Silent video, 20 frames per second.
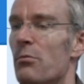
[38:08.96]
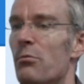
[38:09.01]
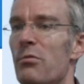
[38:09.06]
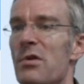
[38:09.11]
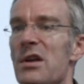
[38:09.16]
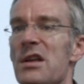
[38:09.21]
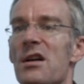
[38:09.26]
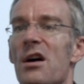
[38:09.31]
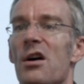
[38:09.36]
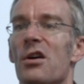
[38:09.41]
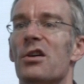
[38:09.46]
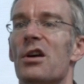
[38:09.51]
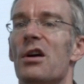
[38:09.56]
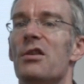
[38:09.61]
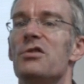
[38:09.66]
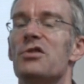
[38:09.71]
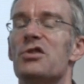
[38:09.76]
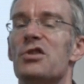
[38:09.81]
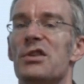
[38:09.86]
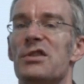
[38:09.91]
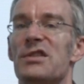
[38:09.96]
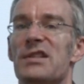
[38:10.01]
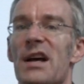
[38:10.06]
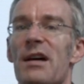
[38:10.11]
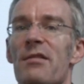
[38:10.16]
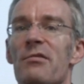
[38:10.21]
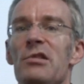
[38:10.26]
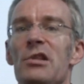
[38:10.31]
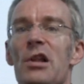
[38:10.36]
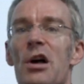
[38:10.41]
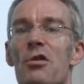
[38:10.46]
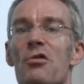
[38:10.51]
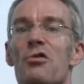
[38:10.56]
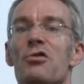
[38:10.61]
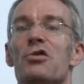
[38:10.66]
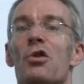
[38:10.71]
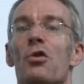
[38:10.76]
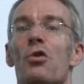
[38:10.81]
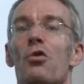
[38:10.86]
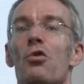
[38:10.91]
we are going to
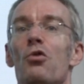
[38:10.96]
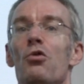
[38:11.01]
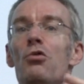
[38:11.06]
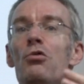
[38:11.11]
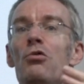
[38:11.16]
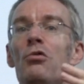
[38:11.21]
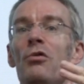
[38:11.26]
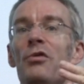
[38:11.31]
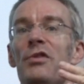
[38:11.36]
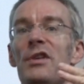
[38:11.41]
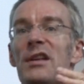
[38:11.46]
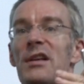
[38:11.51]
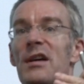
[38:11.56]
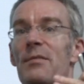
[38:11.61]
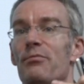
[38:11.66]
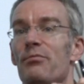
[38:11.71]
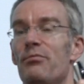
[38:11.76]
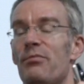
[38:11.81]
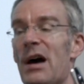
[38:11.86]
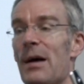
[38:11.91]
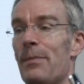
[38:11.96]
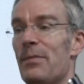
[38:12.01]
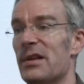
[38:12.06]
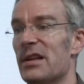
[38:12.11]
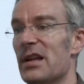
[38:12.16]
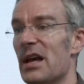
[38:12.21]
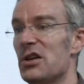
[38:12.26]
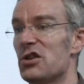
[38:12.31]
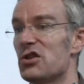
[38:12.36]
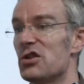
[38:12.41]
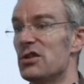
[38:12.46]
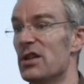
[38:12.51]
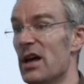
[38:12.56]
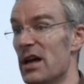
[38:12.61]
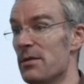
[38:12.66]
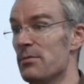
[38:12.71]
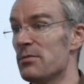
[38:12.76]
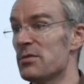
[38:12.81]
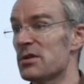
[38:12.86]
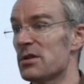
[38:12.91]
download all the application
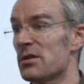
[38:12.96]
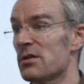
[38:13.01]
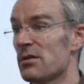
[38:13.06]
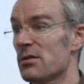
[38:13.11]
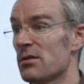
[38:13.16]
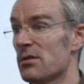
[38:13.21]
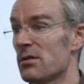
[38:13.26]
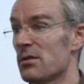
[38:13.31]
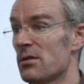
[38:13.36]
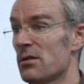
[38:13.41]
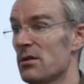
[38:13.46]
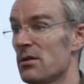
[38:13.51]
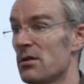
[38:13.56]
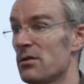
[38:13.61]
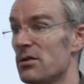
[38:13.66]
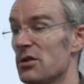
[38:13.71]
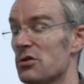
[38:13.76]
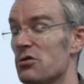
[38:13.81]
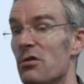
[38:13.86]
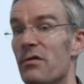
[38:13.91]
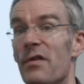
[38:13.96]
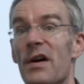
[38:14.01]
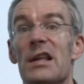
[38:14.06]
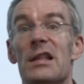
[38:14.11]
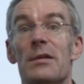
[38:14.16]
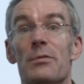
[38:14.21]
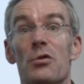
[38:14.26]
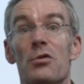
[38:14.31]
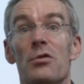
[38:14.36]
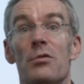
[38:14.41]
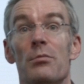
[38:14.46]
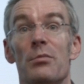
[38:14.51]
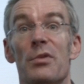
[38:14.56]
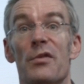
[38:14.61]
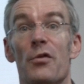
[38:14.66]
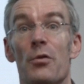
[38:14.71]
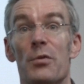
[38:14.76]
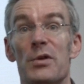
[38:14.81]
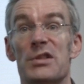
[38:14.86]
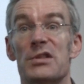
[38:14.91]
names that are available
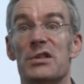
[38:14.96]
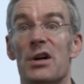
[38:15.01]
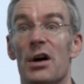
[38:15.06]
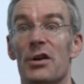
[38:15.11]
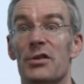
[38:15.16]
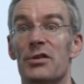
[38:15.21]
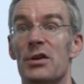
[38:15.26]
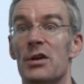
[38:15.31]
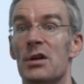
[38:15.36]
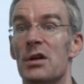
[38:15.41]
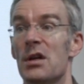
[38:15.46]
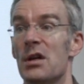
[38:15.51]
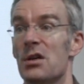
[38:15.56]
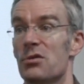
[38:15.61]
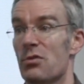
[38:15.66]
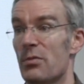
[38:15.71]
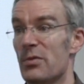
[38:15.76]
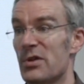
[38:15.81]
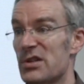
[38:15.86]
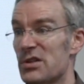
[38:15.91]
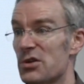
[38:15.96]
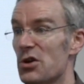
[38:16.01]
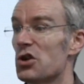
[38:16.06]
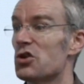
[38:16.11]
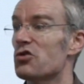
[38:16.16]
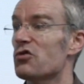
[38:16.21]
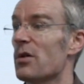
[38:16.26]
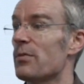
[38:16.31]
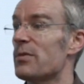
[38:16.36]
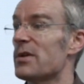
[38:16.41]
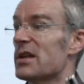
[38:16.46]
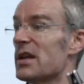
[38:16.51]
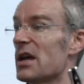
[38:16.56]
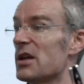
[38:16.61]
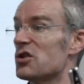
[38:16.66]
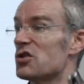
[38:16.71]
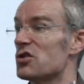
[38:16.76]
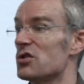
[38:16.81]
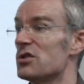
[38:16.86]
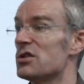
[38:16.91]
before we start. So when we search for
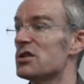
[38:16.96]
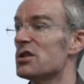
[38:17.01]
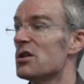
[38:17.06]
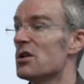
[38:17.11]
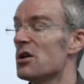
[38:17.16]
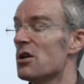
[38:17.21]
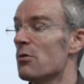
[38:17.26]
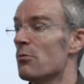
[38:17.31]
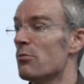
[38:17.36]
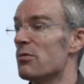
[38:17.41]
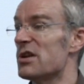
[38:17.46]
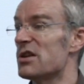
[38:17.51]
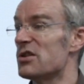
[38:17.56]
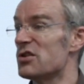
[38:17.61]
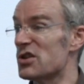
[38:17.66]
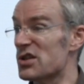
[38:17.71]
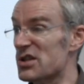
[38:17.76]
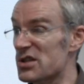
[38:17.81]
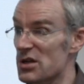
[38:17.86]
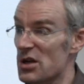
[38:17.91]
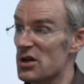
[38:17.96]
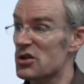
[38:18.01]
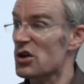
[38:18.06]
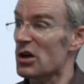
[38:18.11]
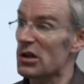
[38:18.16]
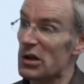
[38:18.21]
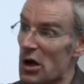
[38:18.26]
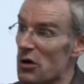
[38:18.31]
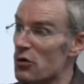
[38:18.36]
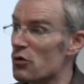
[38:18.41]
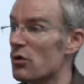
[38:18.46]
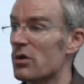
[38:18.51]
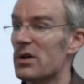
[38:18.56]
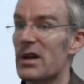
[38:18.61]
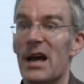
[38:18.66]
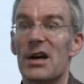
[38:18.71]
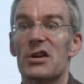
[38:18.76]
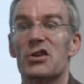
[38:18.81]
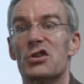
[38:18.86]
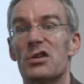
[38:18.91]
applications, we can just search our local
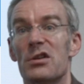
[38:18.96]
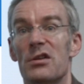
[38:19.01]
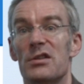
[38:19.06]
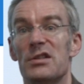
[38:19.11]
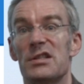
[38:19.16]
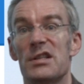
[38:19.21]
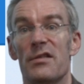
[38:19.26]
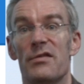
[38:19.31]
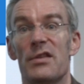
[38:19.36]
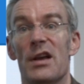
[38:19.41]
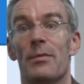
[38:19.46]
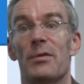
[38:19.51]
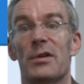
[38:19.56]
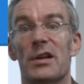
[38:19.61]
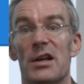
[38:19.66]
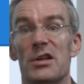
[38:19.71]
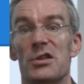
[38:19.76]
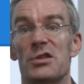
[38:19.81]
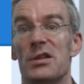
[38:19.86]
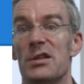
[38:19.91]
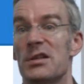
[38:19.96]
cache and see if the application